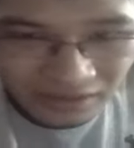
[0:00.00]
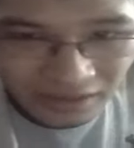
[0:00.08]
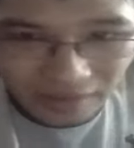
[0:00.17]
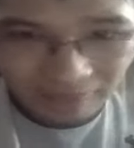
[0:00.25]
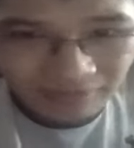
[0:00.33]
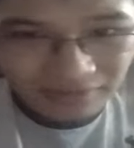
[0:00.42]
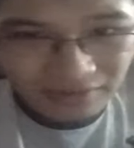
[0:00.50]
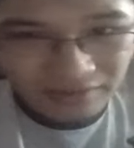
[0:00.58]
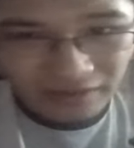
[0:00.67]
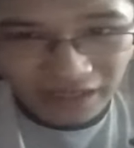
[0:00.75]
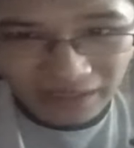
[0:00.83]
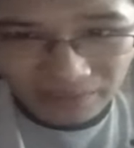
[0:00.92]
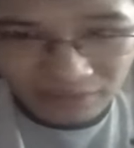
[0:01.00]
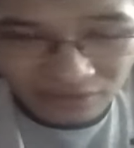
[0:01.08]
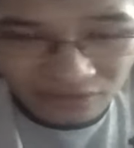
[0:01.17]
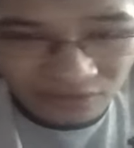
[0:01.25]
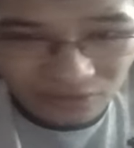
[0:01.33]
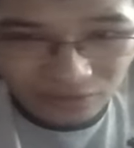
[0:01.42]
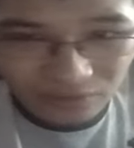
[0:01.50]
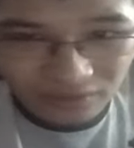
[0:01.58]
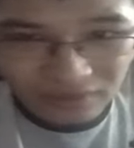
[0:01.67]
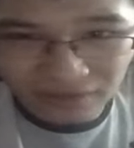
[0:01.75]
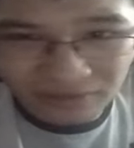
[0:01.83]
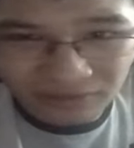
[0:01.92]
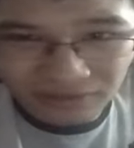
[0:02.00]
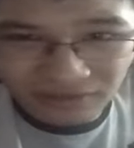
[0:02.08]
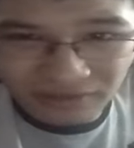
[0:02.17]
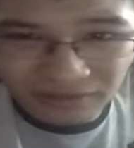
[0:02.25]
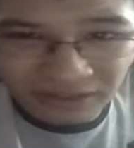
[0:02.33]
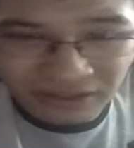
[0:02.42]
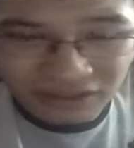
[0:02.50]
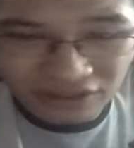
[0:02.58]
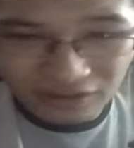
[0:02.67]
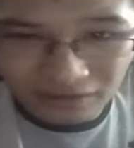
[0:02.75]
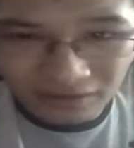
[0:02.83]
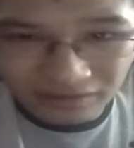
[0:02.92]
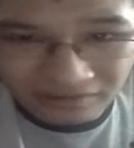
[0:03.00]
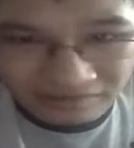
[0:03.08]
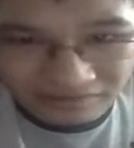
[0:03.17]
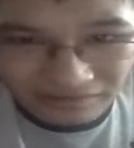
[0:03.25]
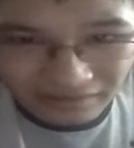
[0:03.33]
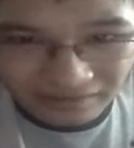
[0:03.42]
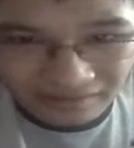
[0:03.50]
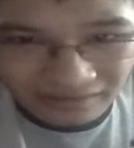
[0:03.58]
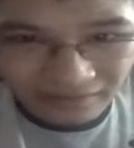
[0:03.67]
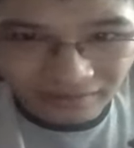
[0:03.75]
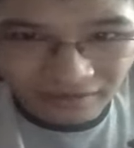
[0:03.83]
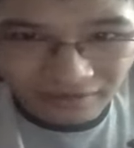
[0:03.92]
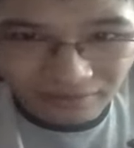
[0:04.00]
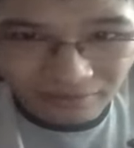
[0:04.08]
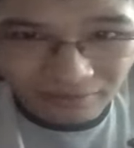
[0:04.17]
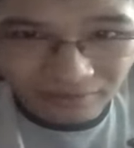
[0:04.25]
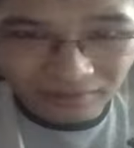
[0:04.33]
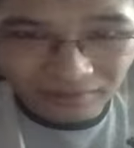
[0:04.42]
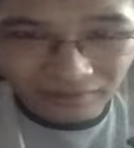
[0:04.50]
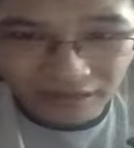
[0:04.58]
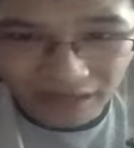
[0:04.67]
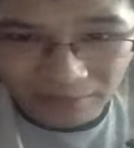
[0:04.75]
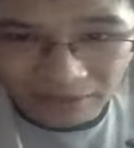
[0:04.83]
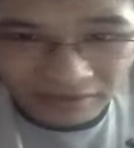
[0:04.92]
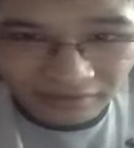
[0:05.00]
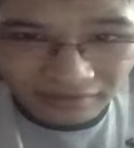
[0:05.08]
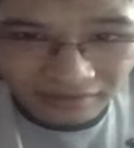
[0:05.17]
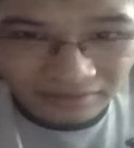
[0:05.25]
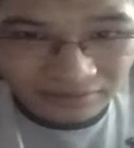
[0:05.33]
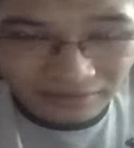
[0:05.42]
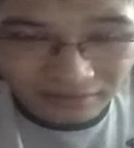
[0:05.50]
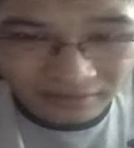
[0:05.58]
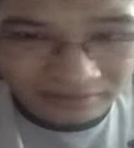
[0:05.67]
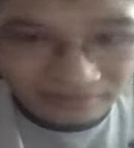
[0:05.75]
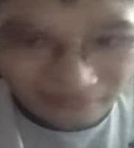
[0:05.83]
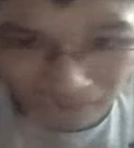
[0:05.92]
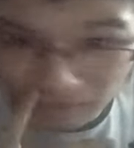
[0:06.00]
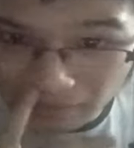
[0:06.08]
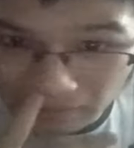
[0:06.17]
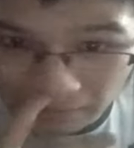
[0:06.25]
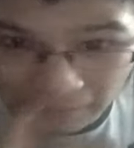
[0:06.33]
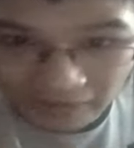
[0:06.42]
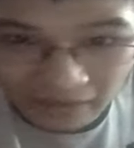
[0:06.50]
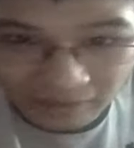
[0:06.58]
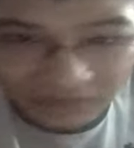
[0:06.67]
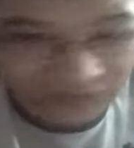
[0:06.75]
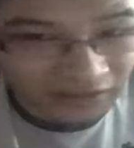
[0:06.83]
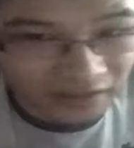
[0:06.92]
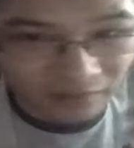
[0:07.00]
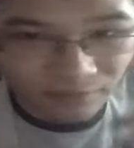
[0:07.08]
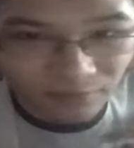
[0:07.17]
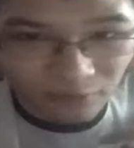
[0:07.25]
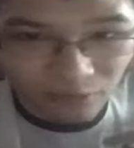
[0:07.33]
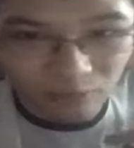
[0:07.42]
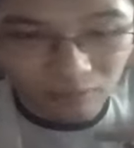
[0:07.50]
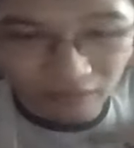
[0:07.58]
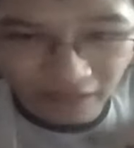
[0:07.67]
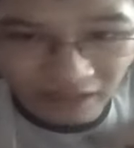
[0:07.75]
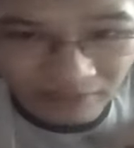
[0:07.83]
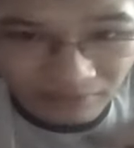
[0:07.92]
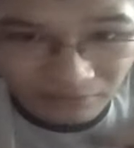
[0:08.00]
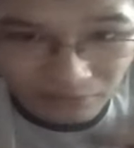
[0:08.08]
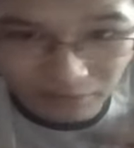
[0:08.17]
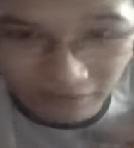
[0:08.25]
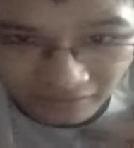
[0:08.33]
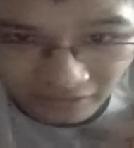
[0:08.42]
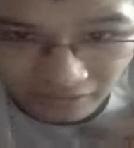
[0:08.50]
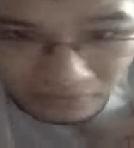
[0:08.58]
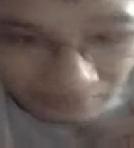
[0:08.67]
And I'm not gonna name the school because I don't want them to get shit on. Like I don't want to name anything. Okay, I'm just taking full blame to myself.